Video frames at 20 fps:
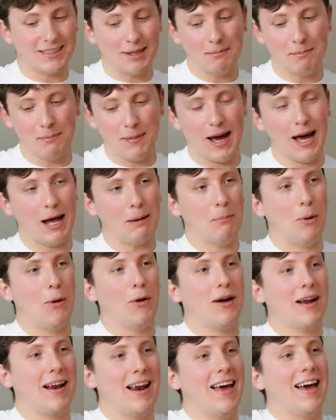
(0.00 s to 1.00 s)
some mad
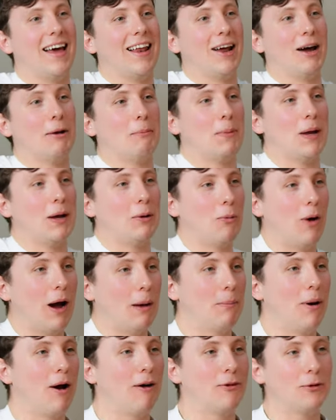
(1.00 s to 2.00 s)
Moncler, like big
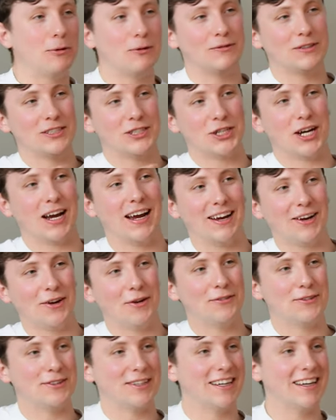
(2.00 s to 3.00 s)
white puffer with his chain
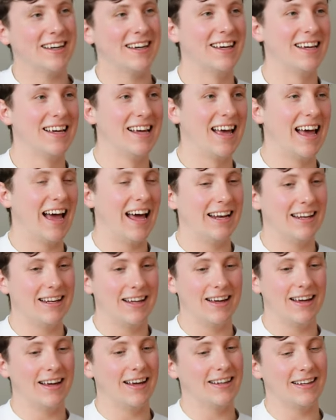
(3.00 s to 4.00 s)
over it. And
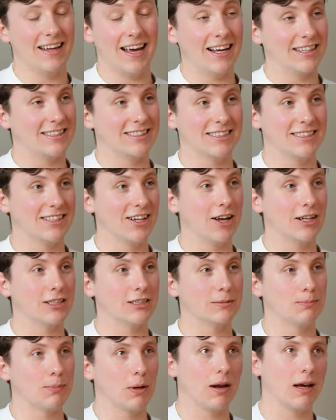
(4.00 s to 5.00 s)
yeah, it's just
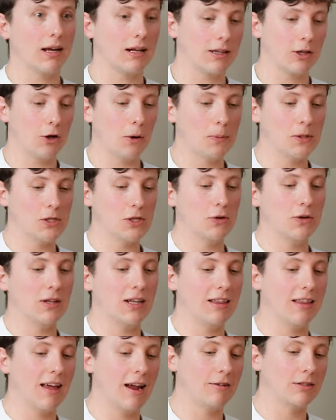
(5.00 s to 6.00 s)
nuts. But like the
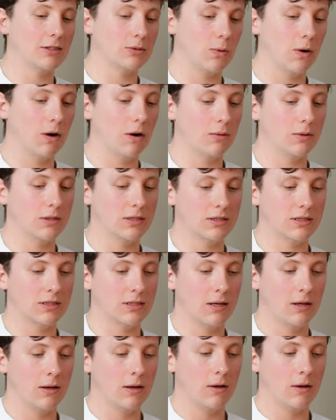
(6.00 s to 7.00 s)
opportunity there as well
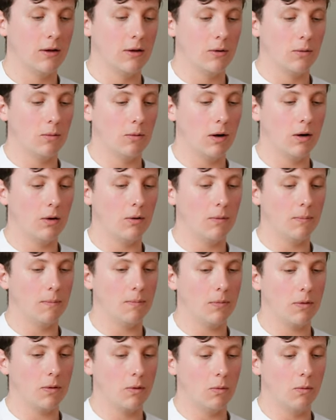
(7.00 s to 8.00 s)
is, well,
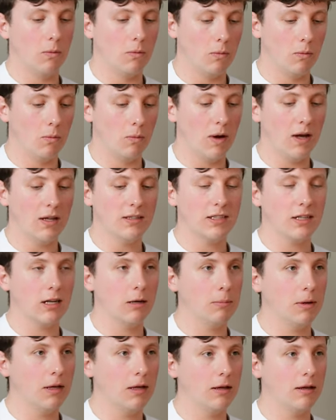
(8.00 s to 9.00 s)
where's it going
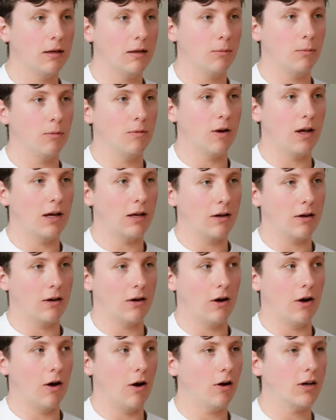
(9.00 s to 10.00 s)
to be with like
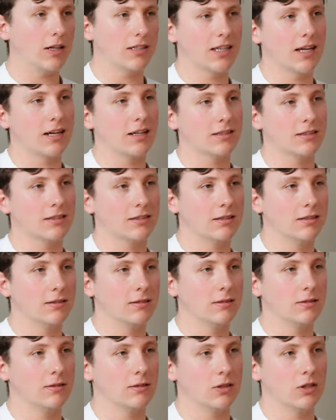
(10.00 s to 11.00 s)
architects?
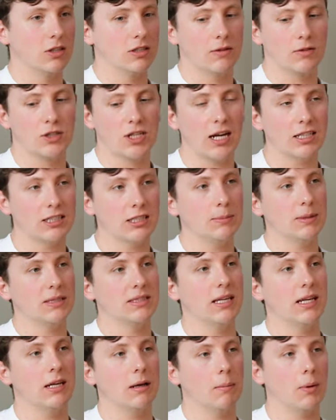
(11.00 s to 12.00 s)
Yeah. Because if
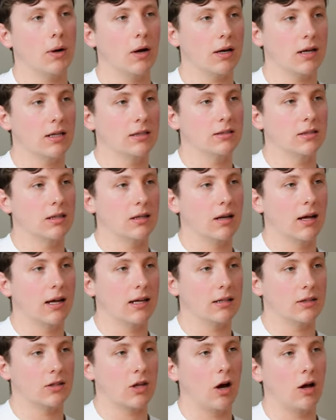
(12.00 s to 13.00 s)
ChatGPT can plug into
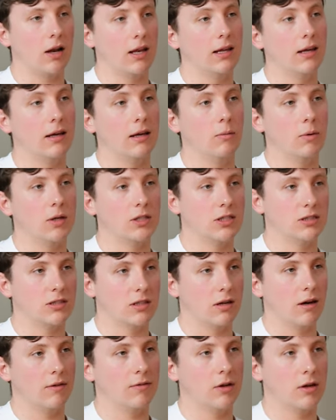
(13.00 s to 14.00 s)
like Dali, which is
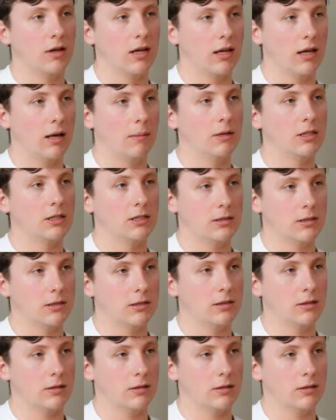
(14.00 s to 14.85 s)
another image